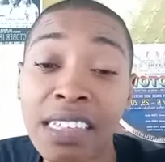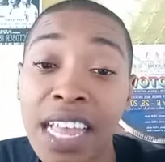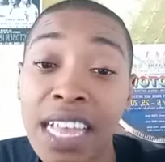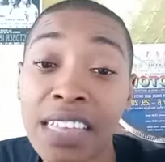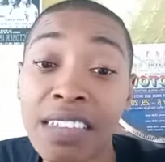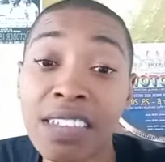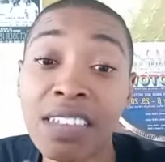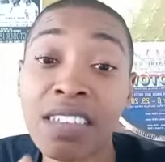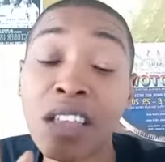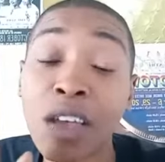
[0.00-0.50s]

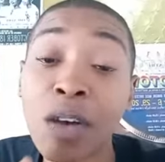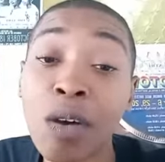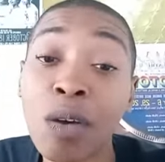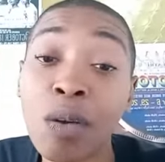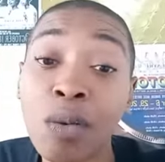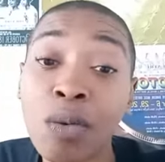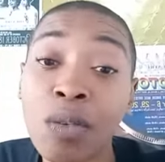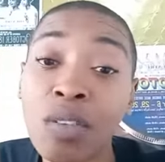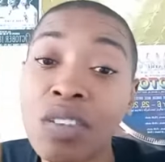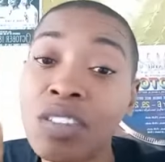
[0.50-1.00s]
that's
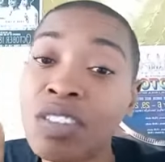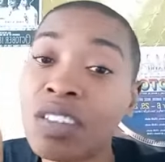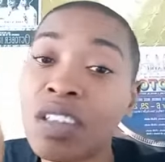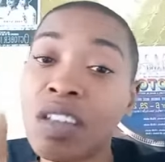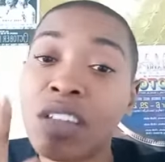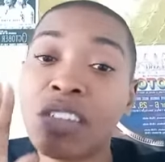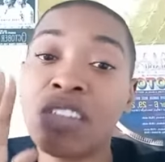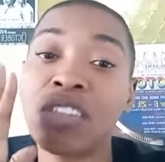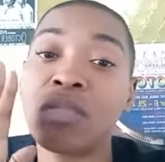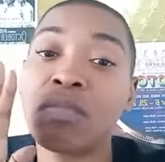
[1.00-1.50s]
so
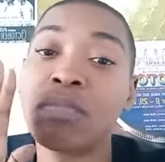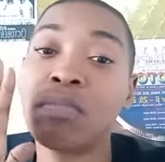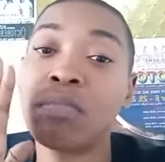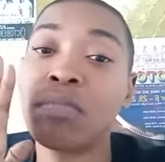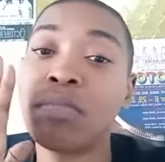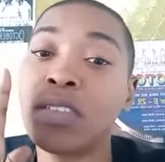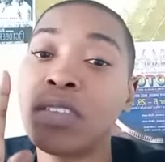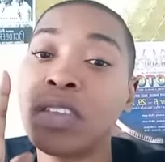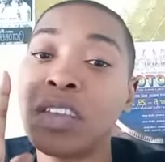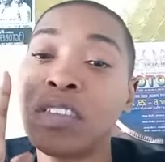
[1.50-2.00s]
such
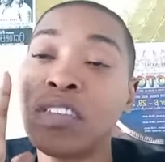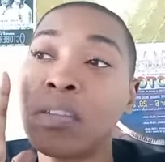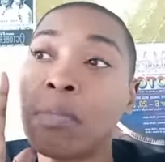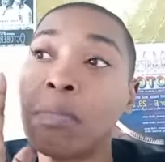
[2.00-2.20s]
such